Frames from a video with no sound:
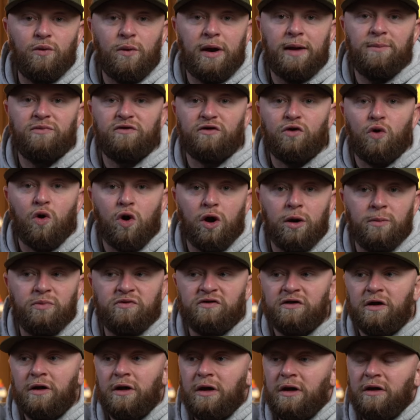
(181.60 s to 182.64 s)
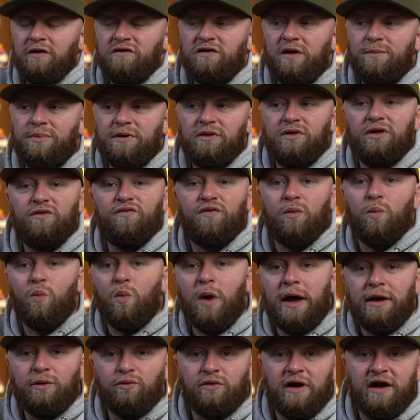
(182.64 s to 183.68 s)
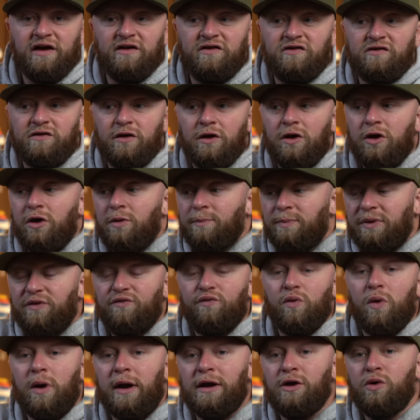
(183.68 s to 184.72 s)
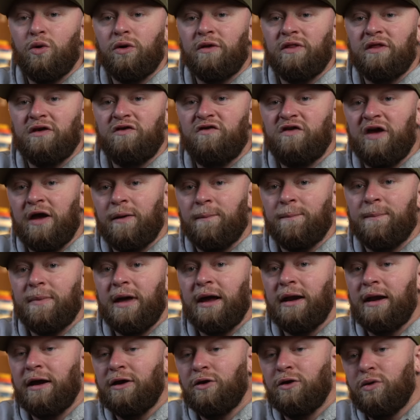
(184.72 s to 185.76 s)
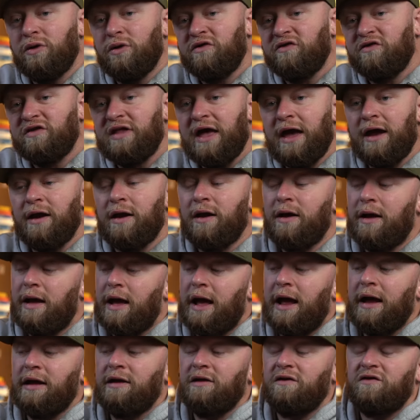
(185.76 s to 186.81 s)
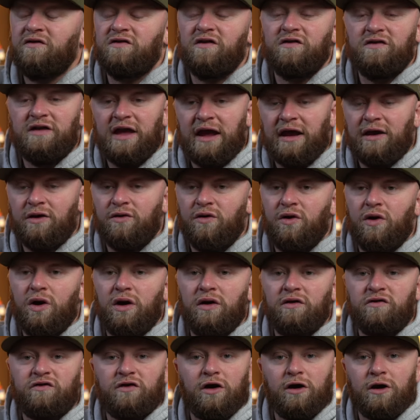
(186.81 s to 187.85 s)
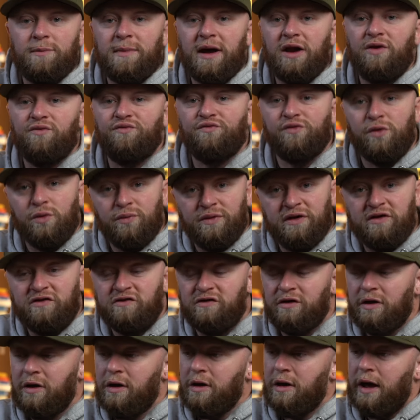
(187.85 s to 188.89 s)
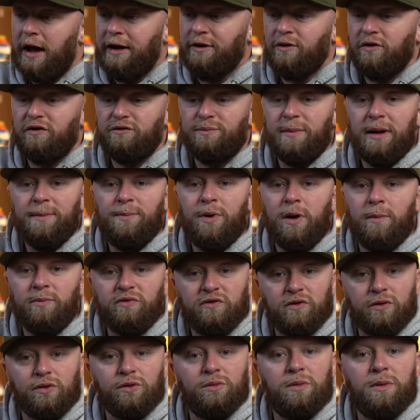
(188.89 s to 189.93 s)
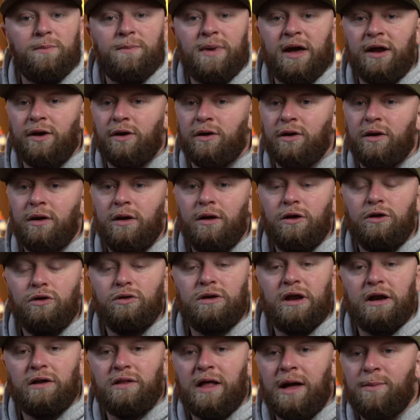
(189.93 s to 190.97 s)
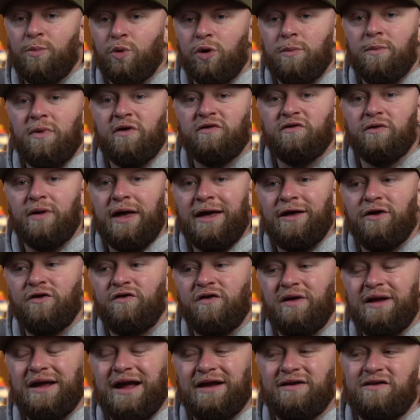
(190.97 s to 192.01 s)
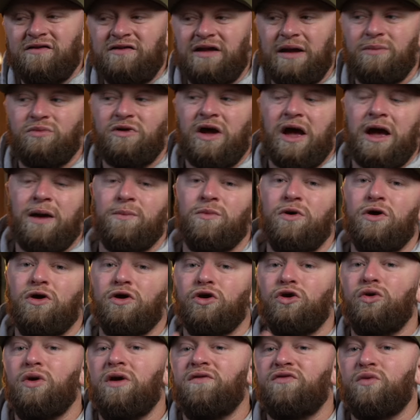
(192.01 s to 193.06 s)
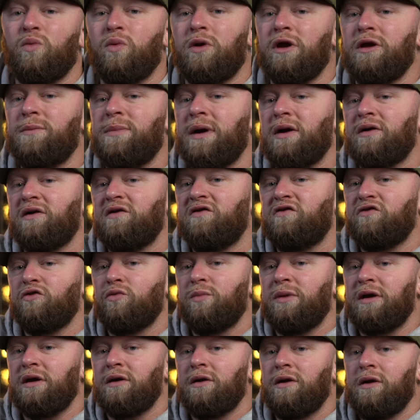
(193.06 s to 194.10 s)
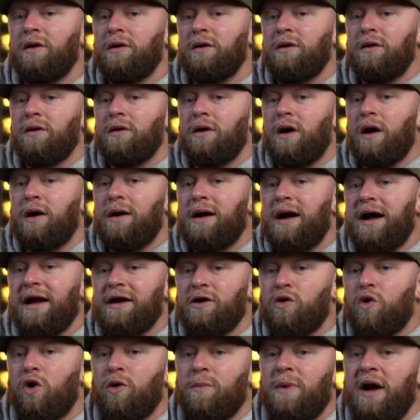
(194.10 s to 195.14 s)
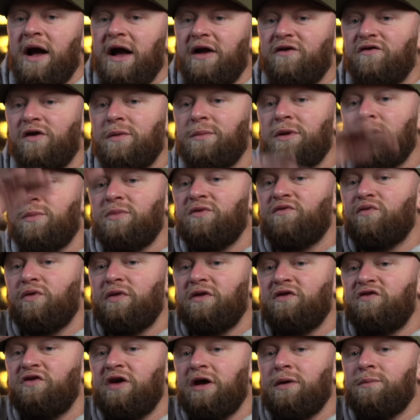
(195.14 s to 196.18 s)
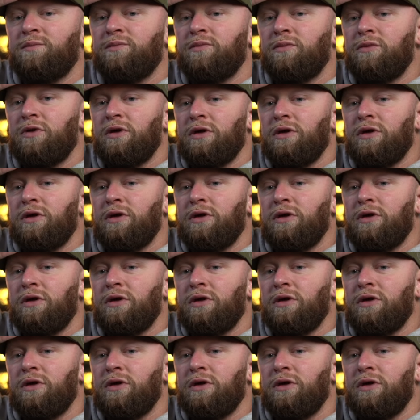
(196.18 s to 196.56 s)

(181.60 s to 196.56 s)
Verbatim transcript: grams of carbs, typically from white rice before I go to the gym. And I notice that I sustain a certain amount of fullness. I notice my pumps are a little bit better. You get a lot more muscle energy. At the same time, you don't have to worry about consuming a high carbohydrate meal before the gym